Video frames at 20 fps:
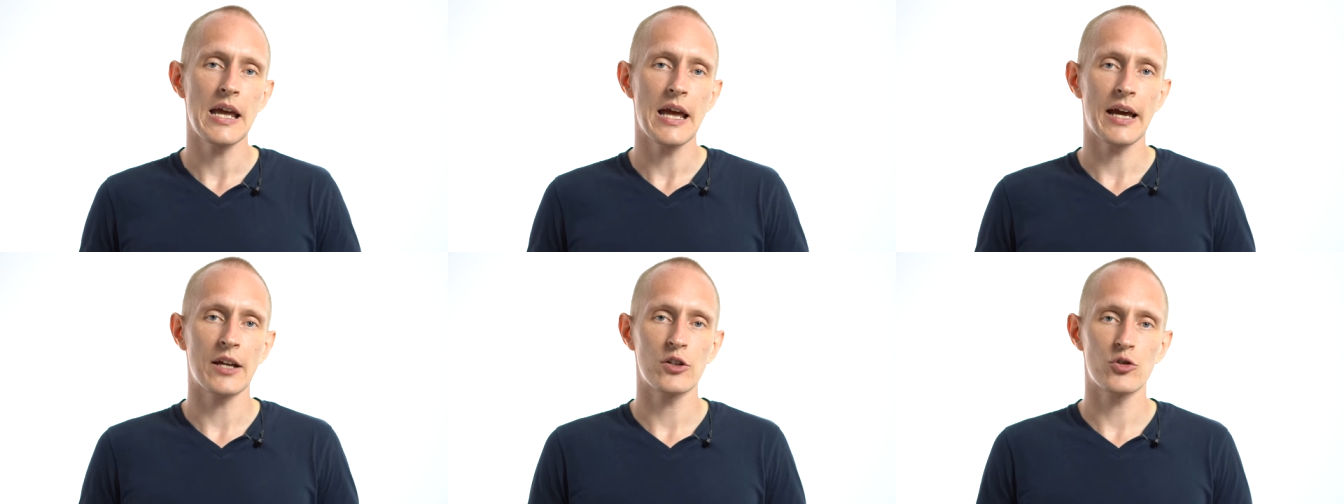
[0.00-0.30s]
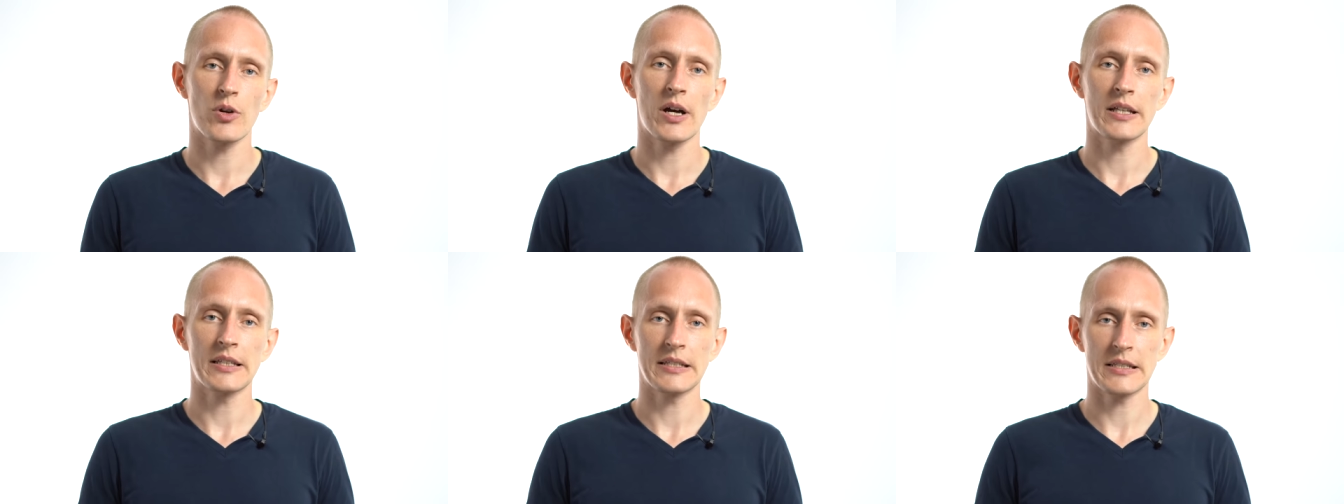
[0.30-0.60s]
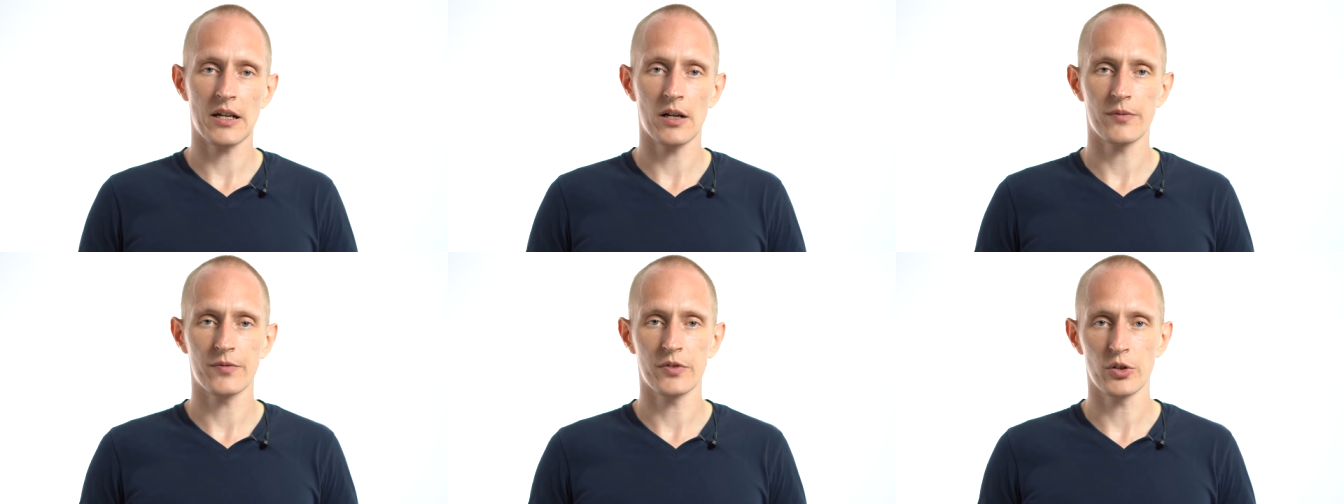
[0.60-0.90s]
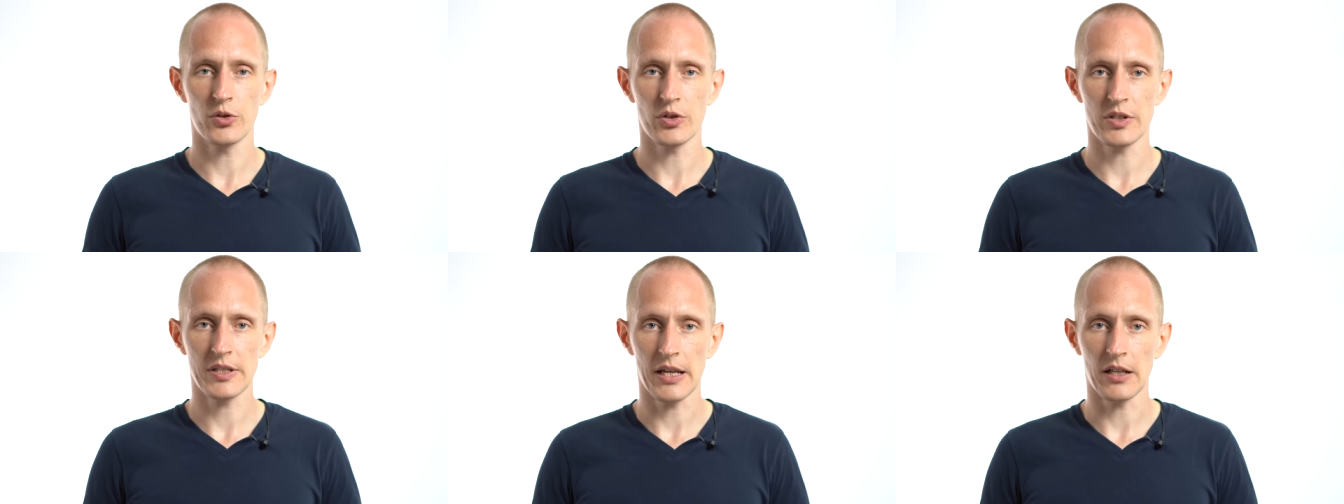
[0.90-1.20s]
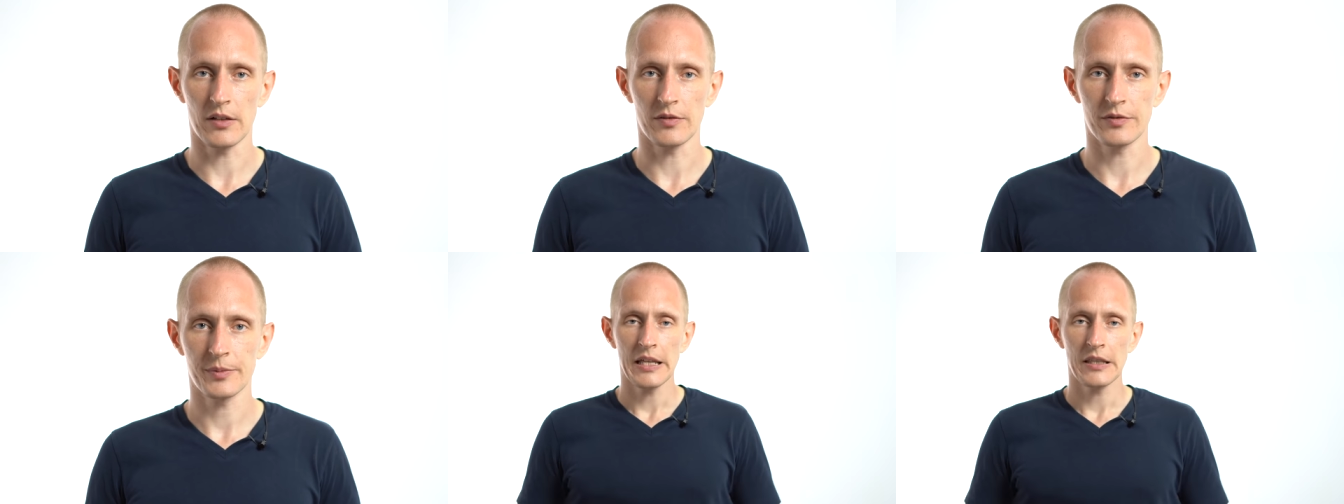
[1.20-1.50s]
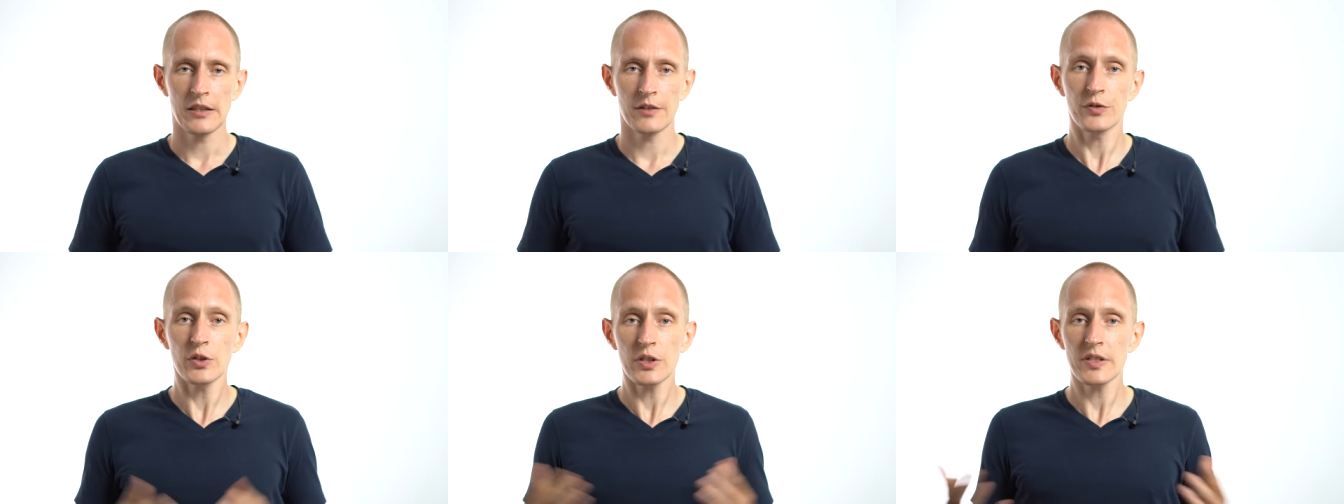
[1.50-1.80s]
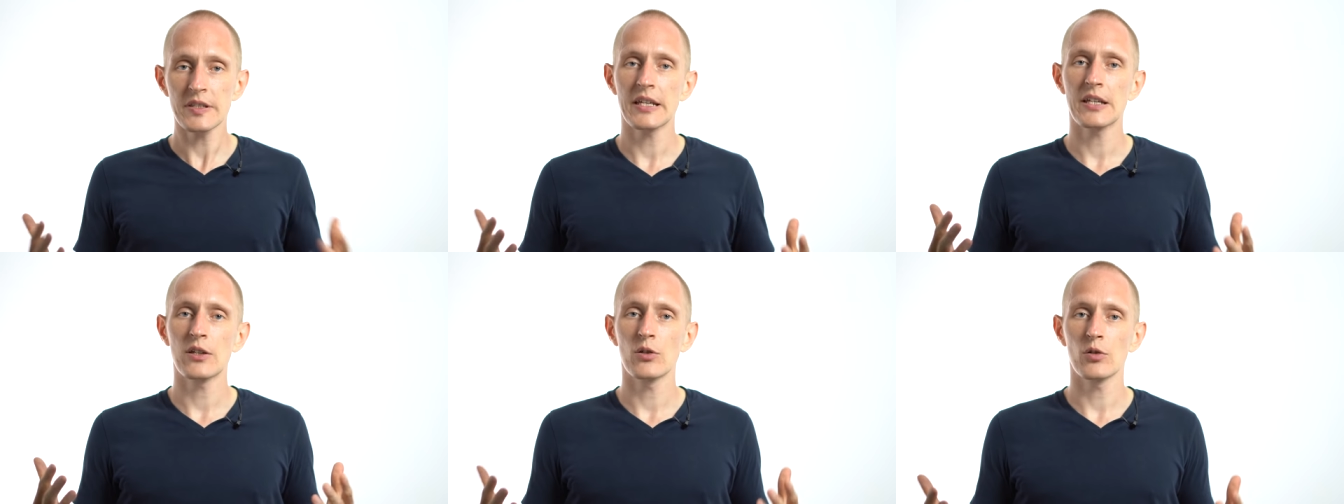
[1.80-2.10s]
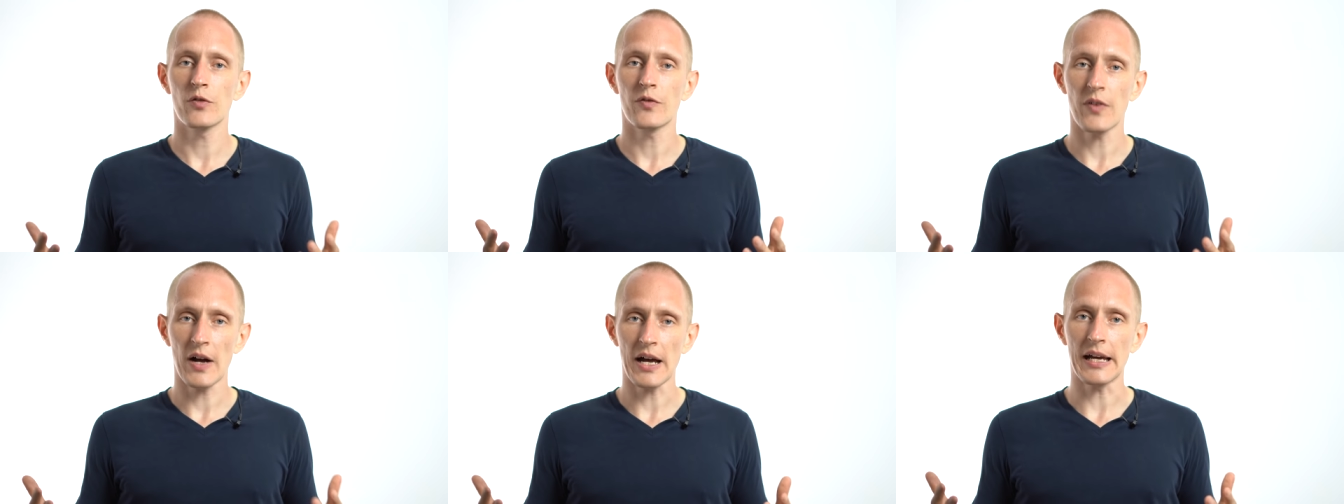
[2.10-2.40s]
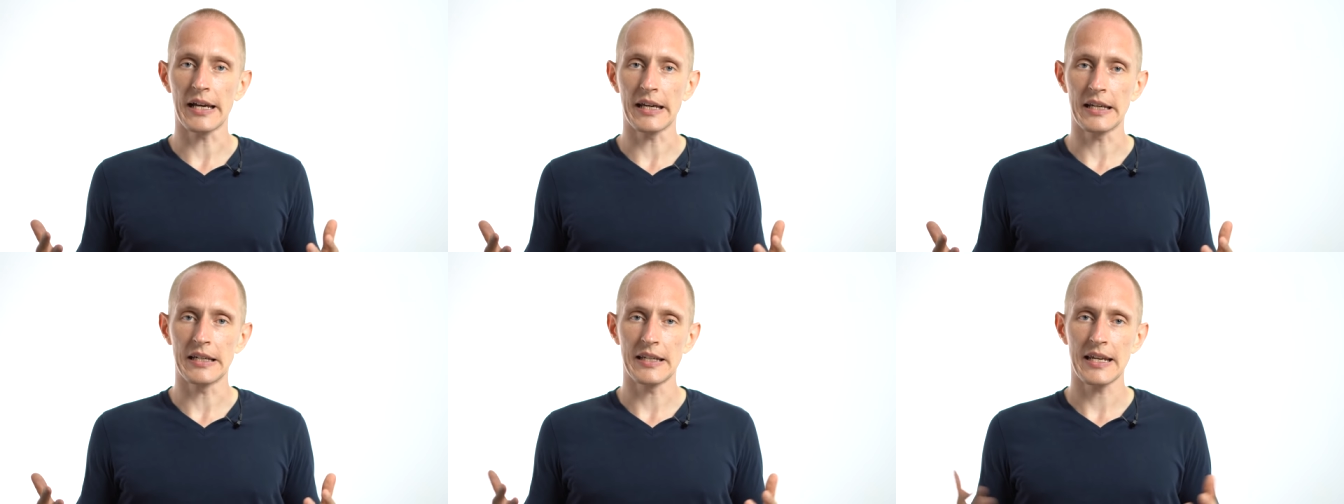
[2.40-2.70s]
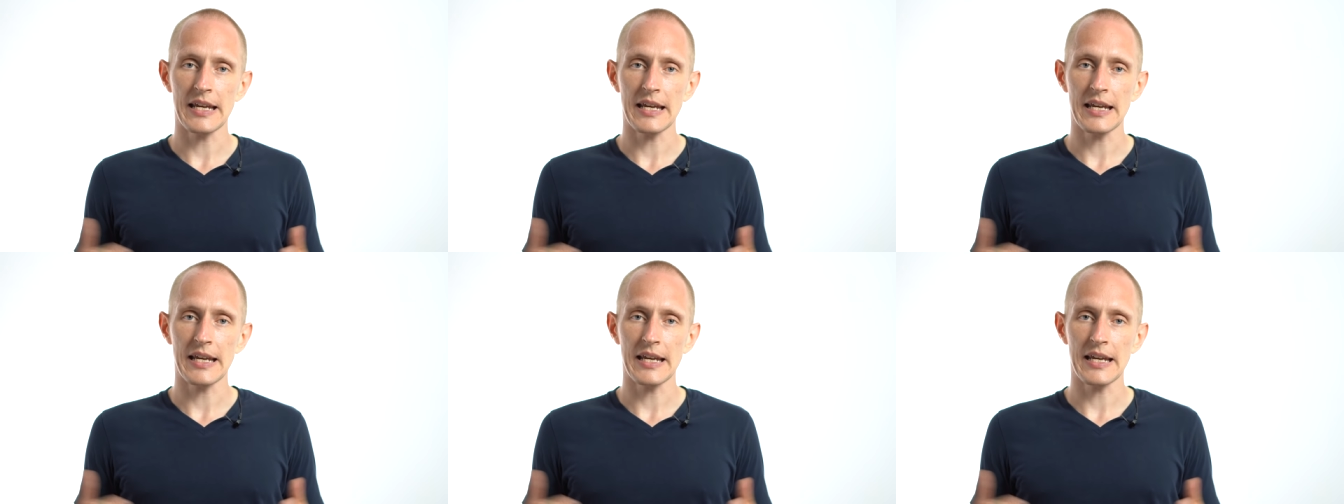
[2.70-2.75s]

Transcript: and try this out for yourself. The first thing you'll find